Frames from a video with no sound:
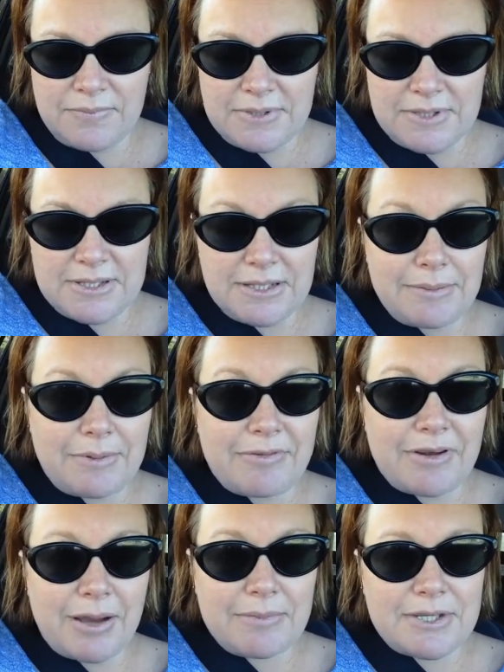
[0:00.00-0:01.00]
as just a little bit of
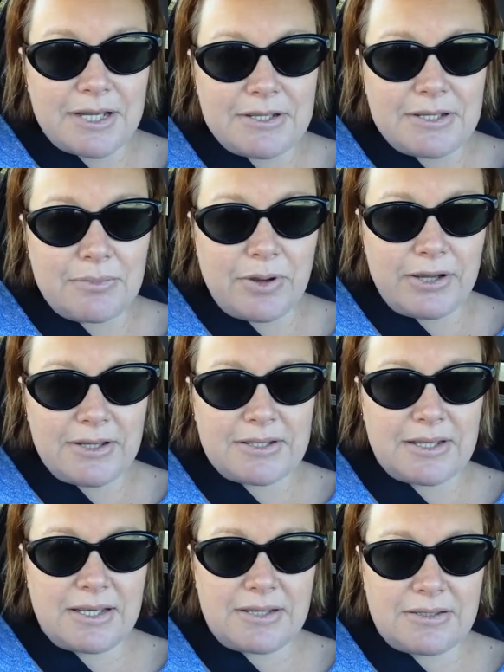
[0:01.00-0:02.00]
an update to the
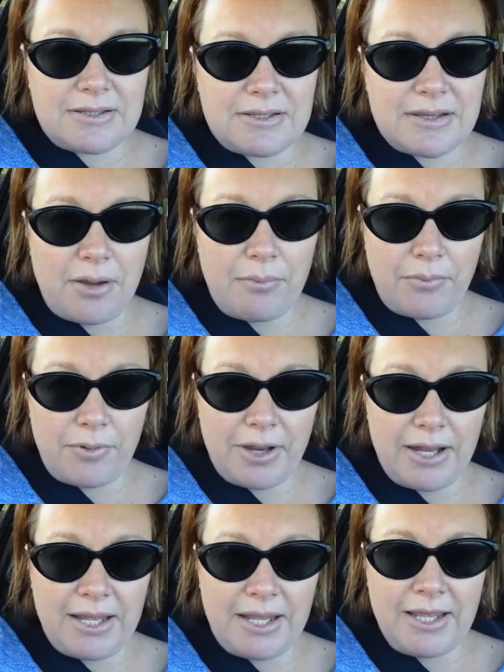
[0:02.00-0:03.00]
pregnancy is, I'm
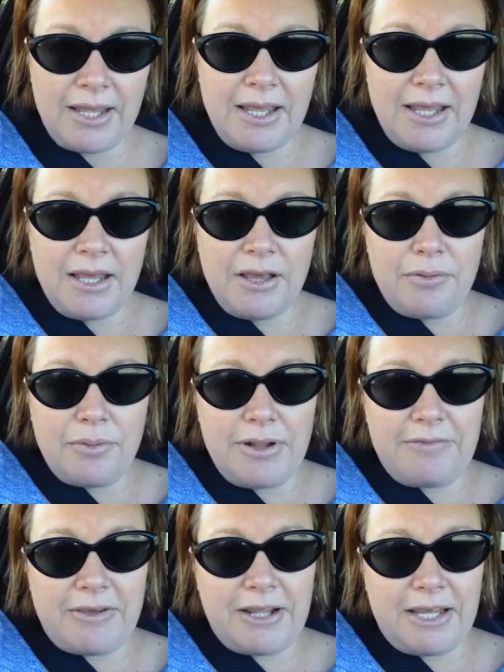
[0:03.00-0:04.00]
really
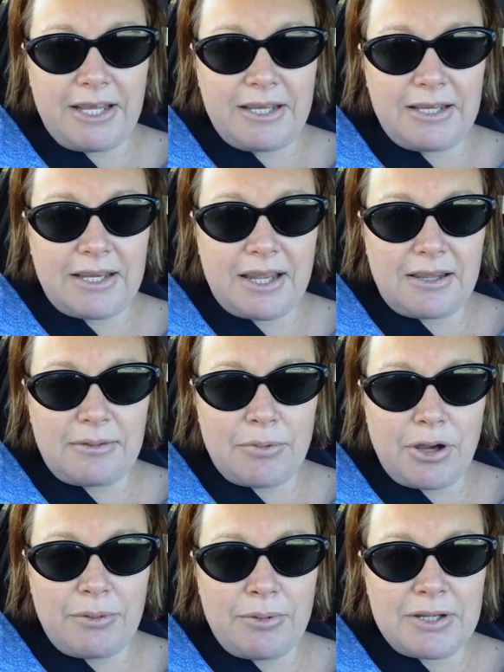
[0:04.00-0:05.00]
really feeling it at the
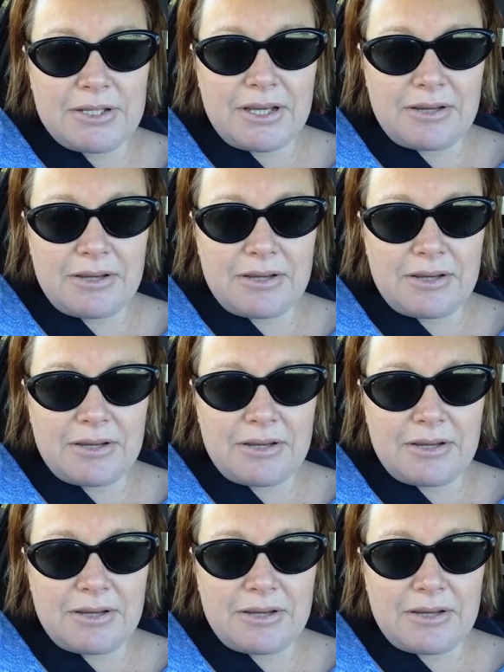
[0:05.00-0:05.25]
moment.